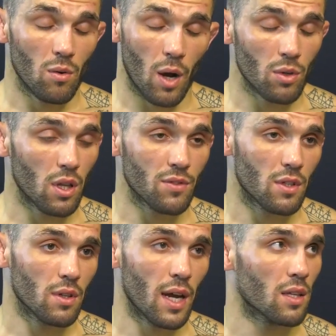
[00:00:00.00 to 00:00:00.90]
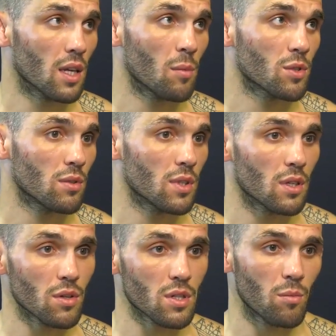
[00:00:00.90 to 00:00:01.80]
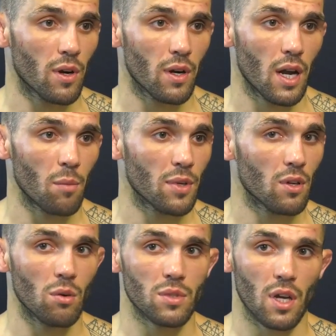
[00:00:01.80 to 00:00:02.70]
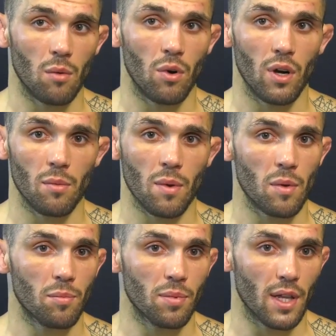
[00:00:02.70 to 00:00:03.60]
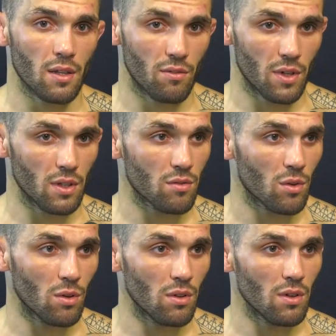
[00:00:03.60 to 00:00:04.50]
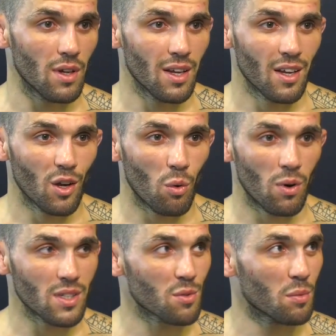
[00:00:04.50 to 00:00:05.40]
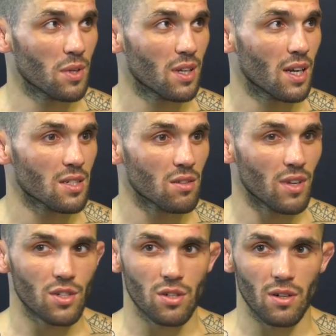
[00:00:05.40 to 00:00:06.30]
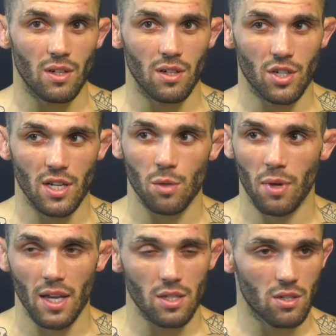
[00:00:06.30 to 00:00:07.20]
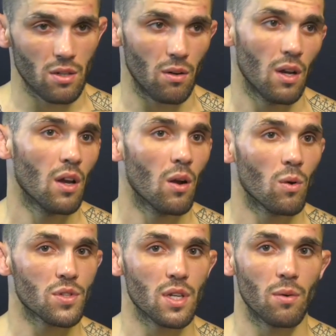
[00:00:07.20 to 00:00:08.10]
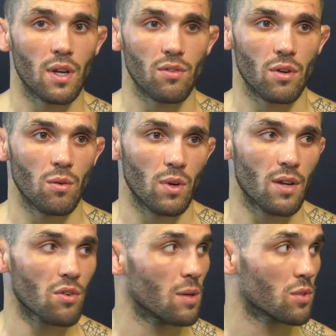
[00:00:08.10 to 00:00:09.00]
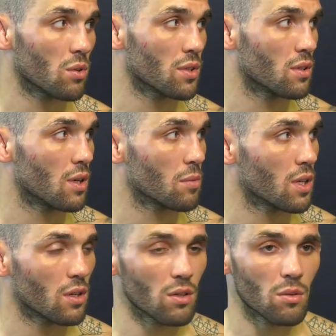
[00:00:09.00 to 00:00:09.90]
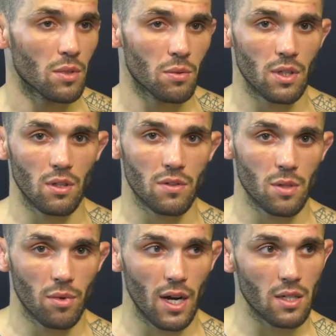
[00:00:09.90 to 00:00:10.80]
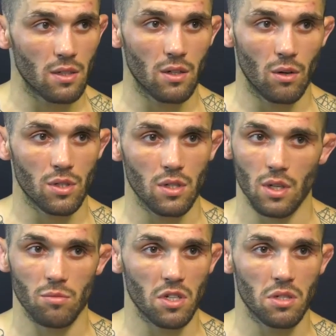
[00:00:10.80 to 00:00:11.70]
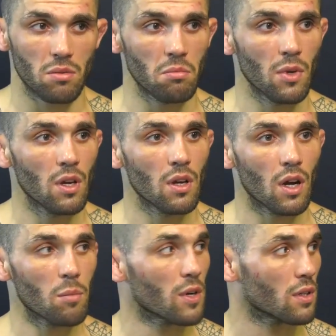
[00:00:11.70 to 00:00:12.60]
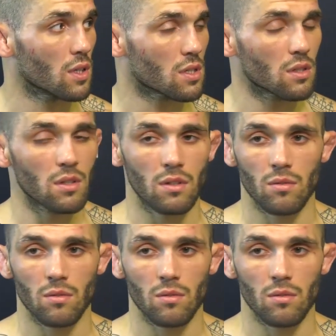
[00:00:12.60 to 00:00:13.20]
I would love to do that. The opportunity to go somewhere and not be the hometown boy and maybe play the villain role once would be a nice adventure and a change of pace. So we'll see. Whatever whatever I'm told to do, I'm going to do. Between the U F C brass and the coaches, I'm just I'm here to listen.